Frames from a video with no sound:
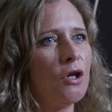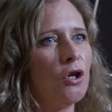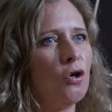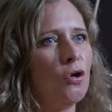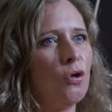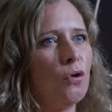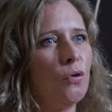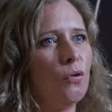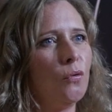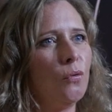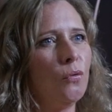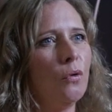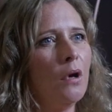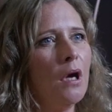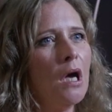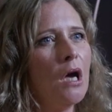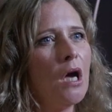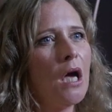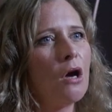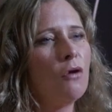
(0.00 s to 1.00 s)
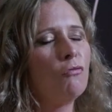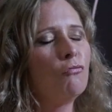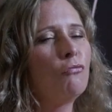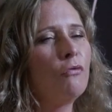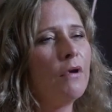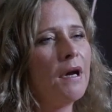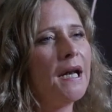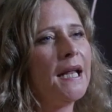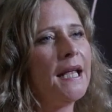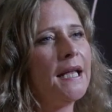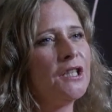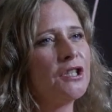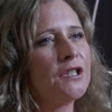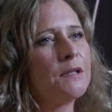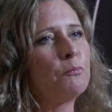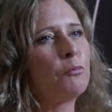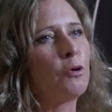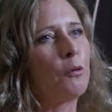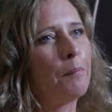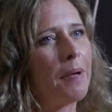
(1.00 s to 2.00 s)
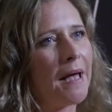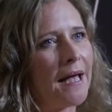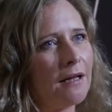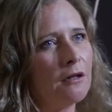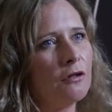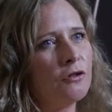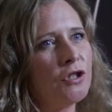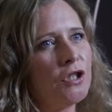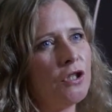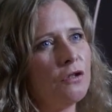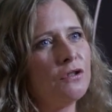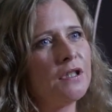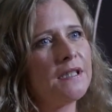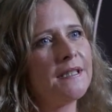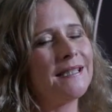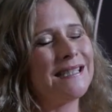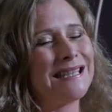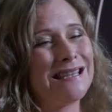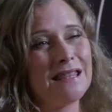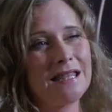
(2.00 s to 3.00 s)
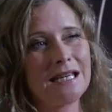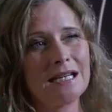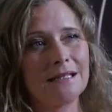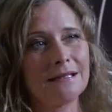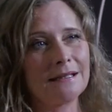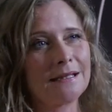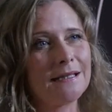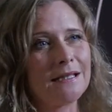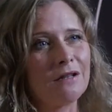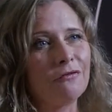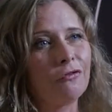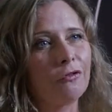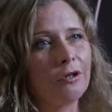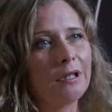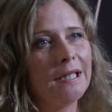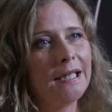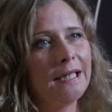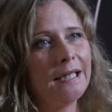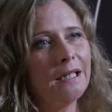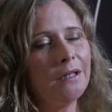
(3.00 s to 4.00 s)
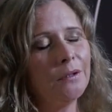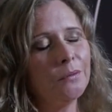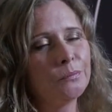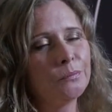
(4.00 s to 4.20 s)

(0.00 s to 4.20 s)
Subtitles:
who really just propelled you to see things differently?